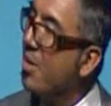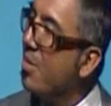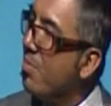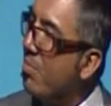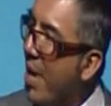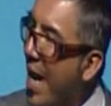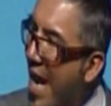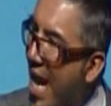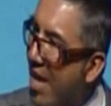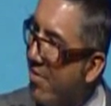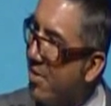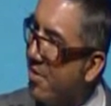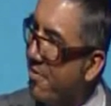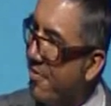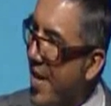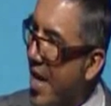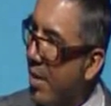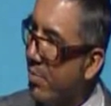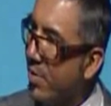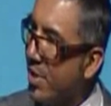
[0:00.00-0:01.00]
My AVID
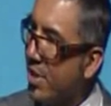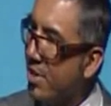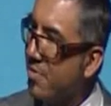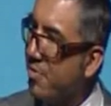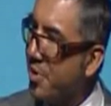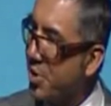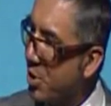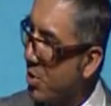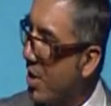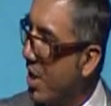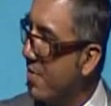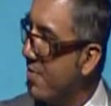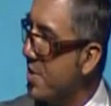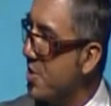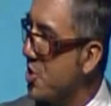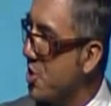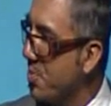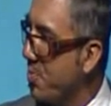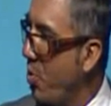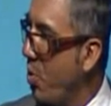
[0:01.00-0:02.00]
family, for your love and
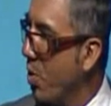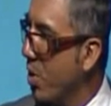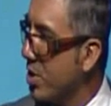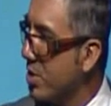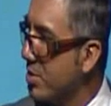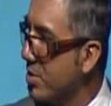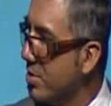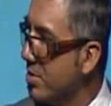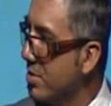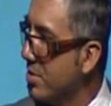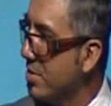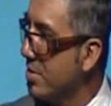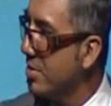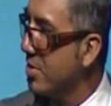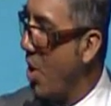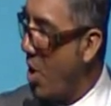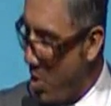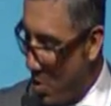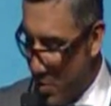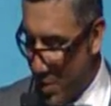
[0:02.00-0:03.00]
support,
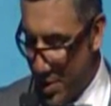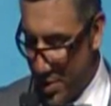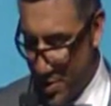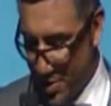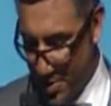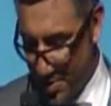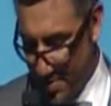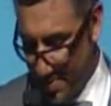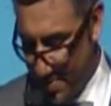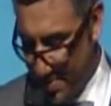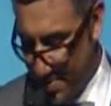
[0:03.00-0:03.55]
always.